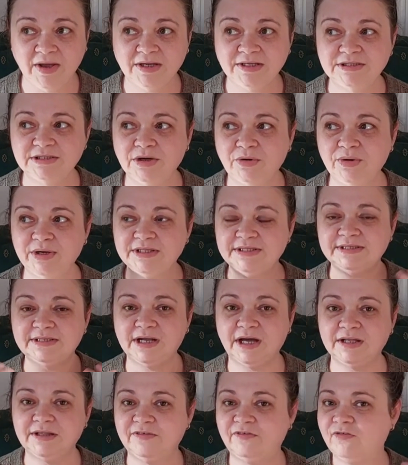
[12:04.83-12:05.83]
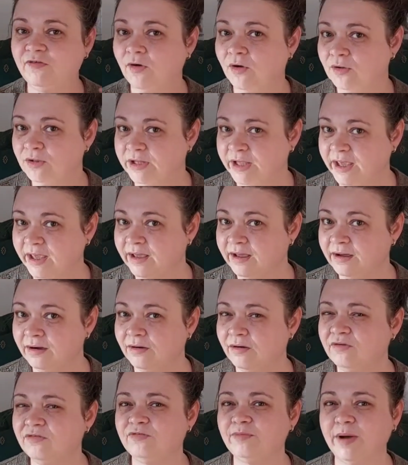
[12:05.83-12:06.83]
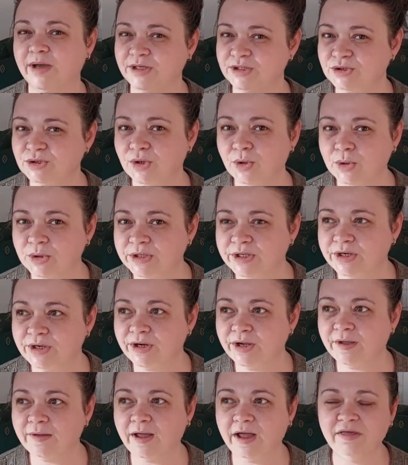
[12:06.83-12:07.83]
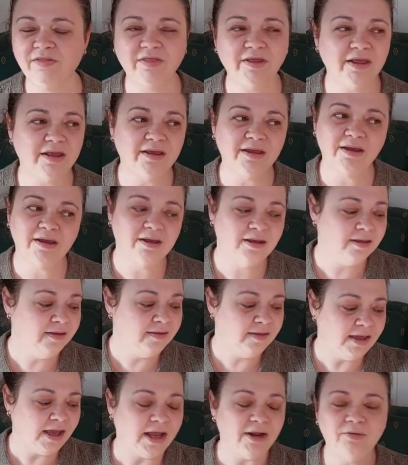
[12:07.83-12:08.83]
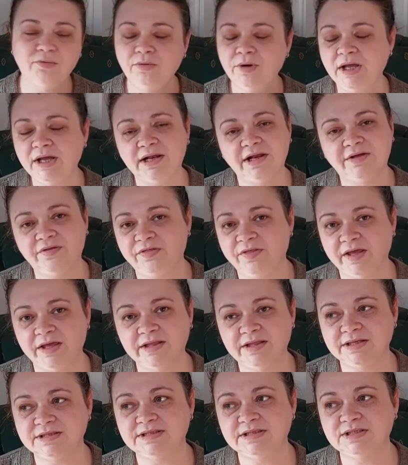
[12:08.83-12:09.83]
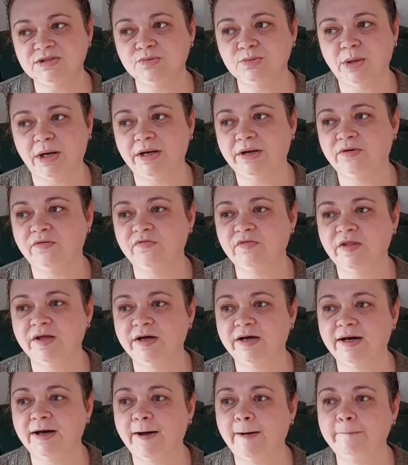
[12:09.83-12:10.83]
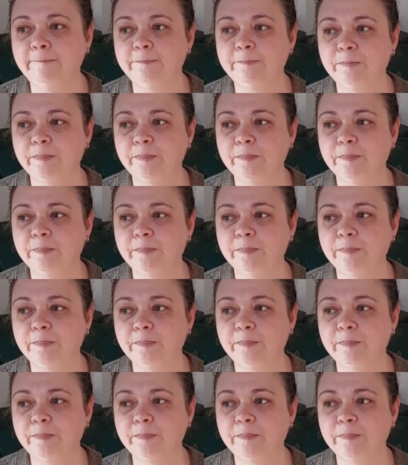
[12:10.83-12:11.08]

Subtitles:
So it's not falling off my shoulder. I really think this is one of the